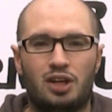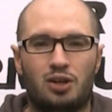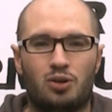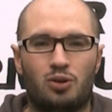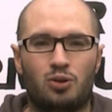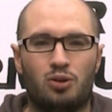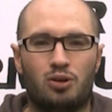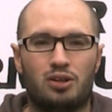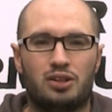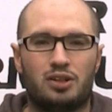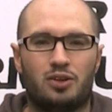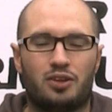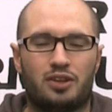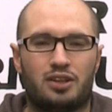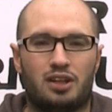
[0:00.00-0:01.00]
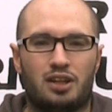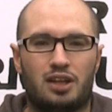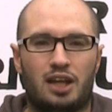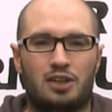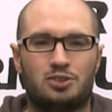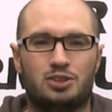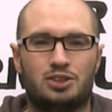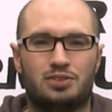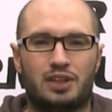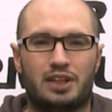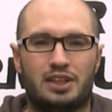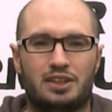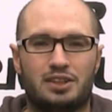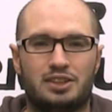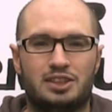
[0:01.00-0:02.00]
or on hundreds of
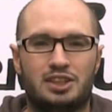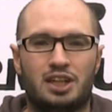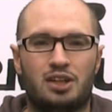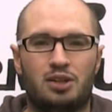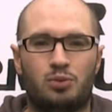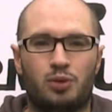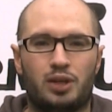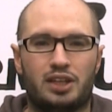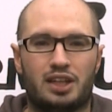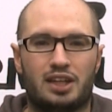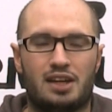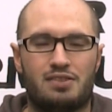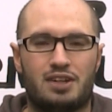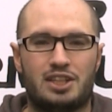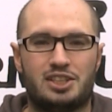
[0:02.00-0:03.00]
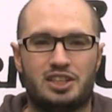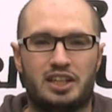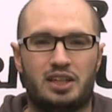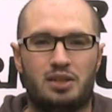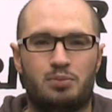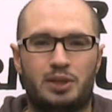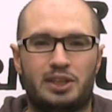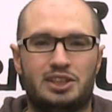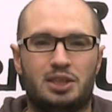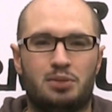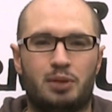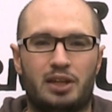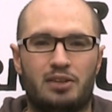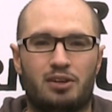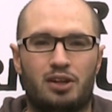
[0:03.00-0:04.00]
acres with an FAC
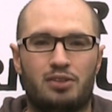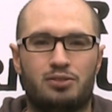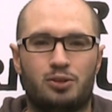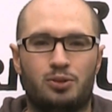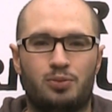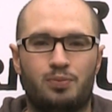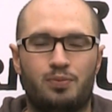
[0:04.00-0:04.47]
PCP rifle.